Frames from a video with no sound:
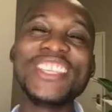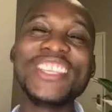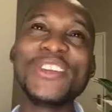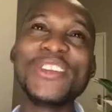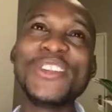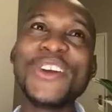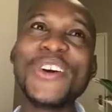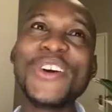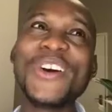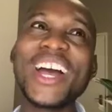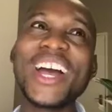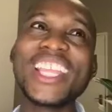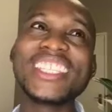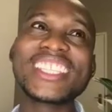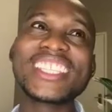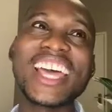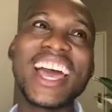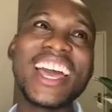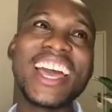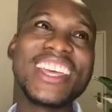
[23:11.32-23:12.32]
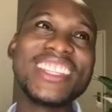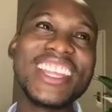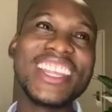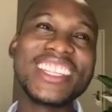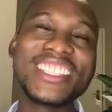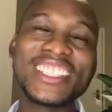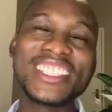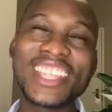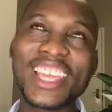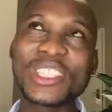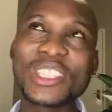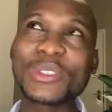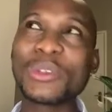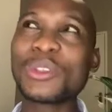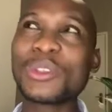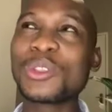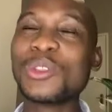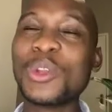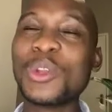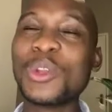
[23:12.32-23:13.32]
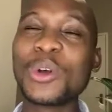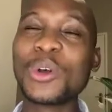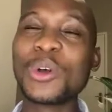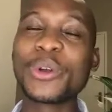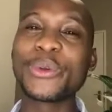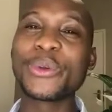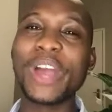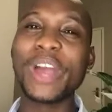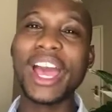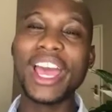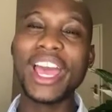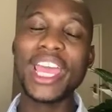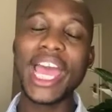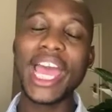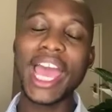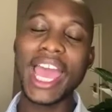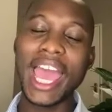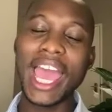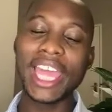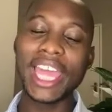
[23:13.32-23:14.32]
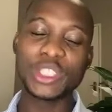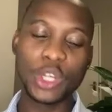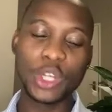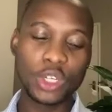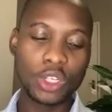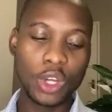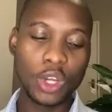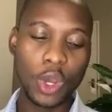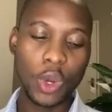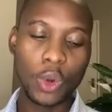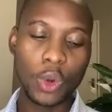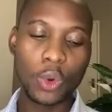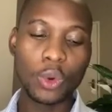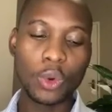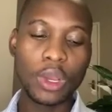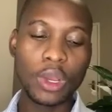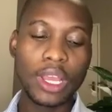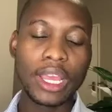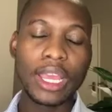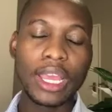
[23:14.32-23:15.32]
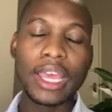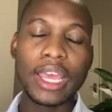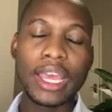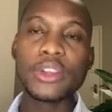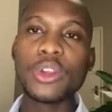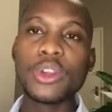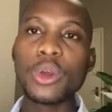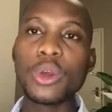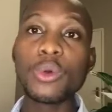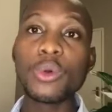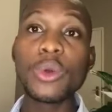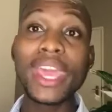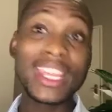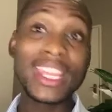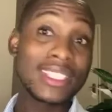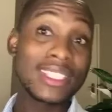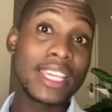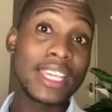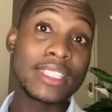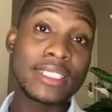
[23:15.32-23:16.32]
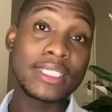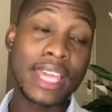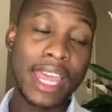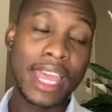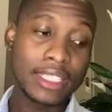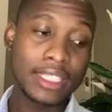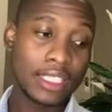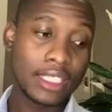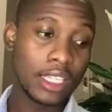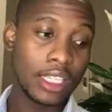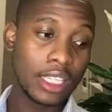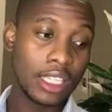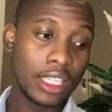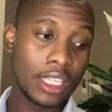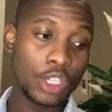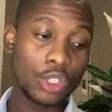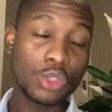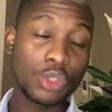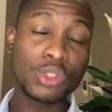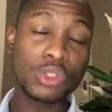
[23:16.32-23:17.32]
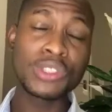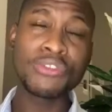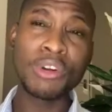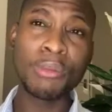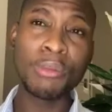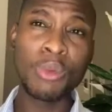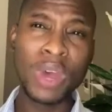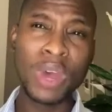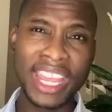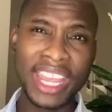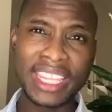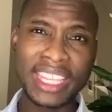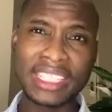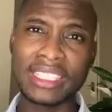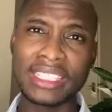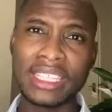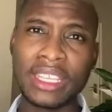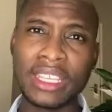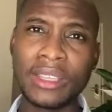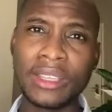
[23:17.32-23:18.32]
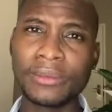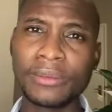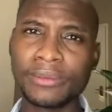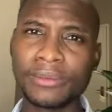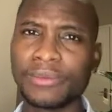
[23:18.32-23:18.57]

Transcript: You know what? Let's start with Nonku. I don't know. Nonku has anxiety issues from what I see.